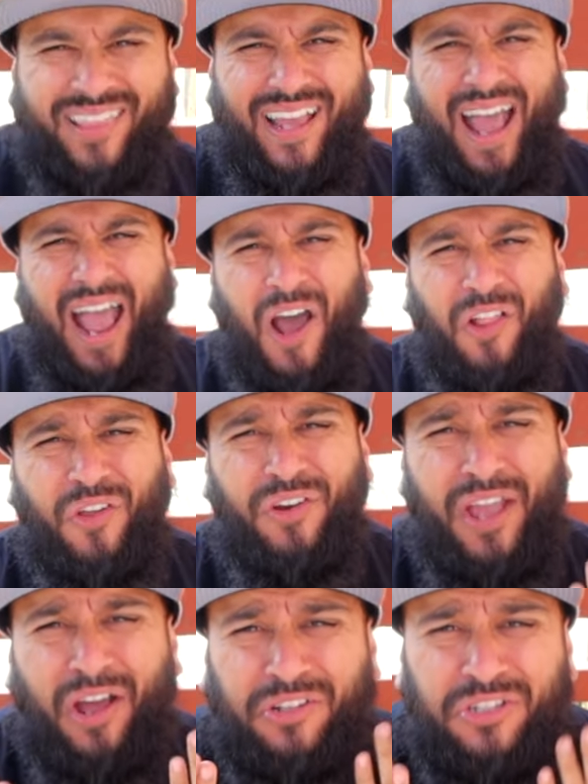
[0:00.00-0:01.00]
the hell are
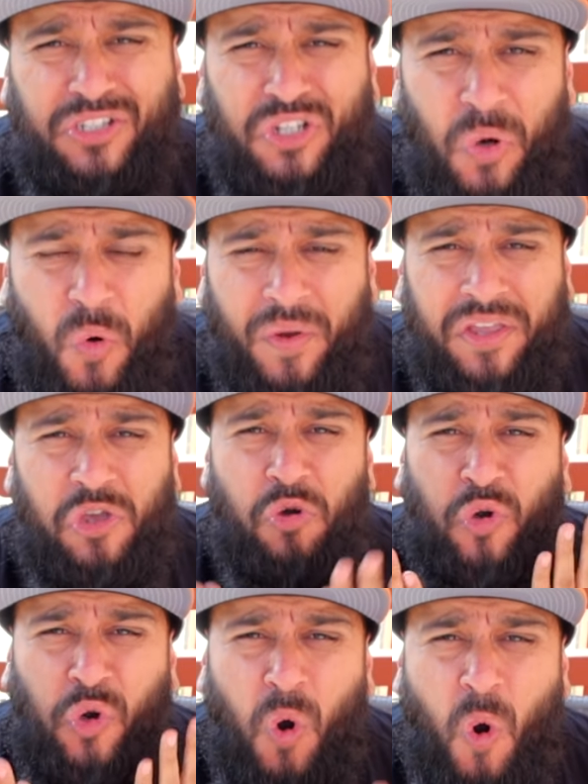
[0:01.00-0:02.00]
y'all doing,
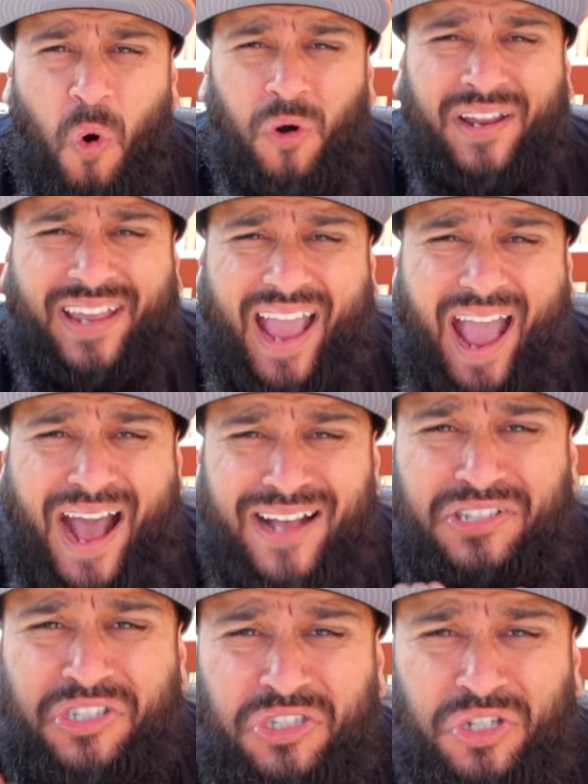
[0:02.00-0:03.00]
you corny
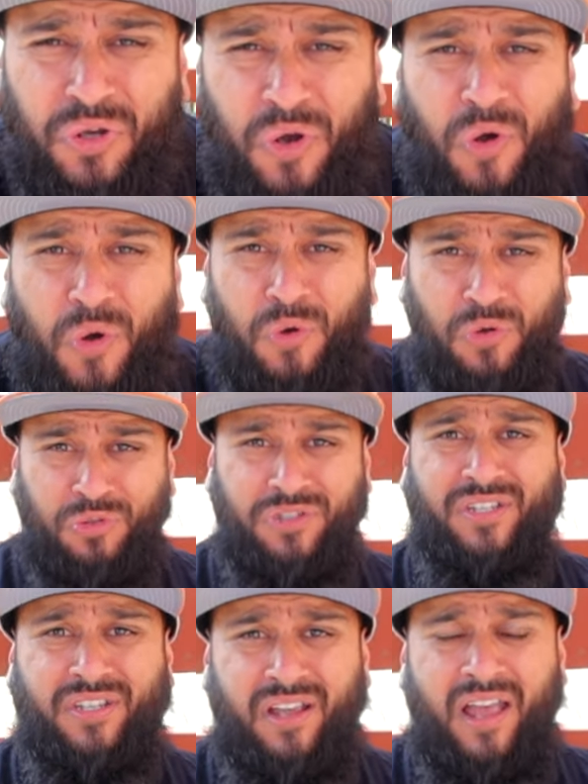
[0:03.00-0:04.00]
ass
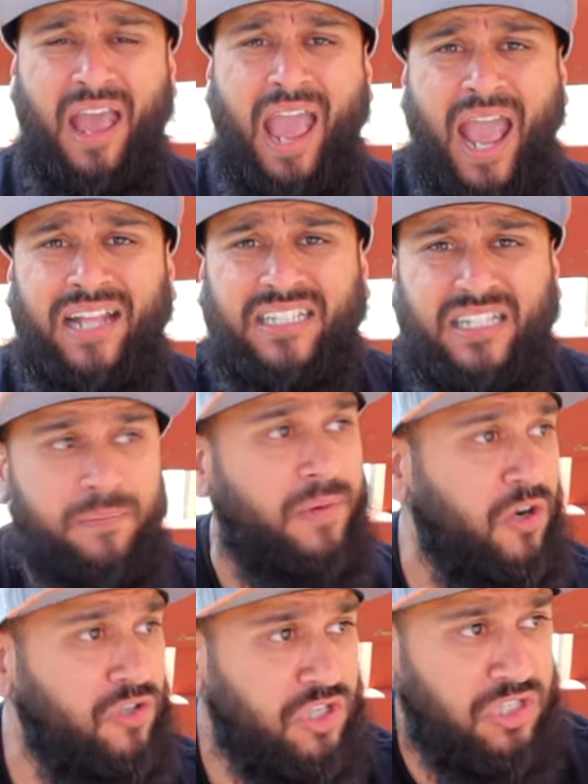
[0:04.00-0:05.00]
dudes? And
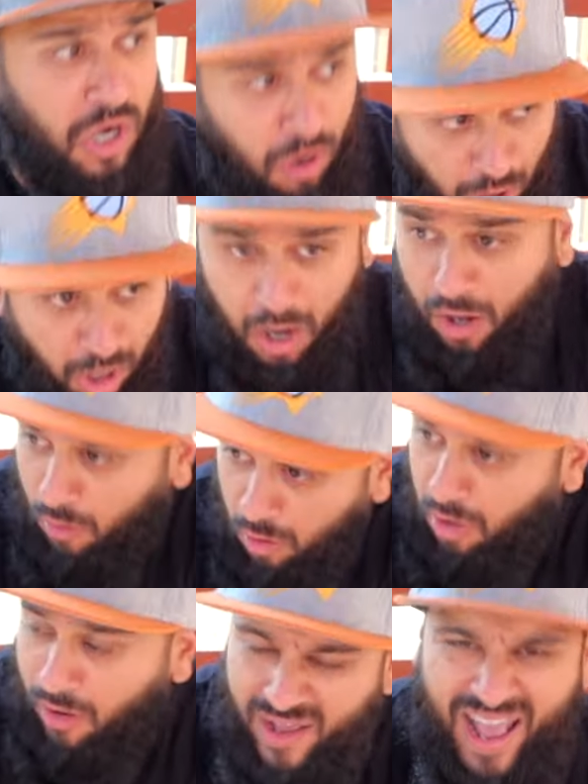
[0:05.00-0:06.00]
Samir just there,
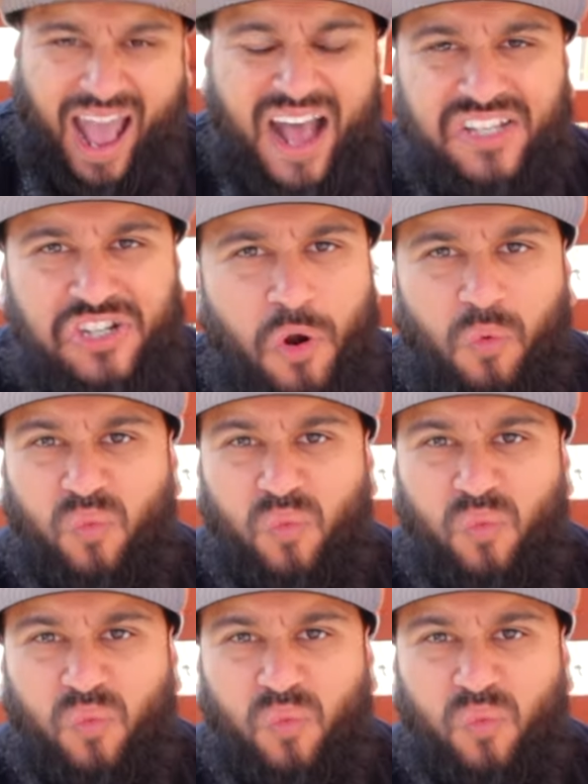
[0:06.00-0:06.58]
has no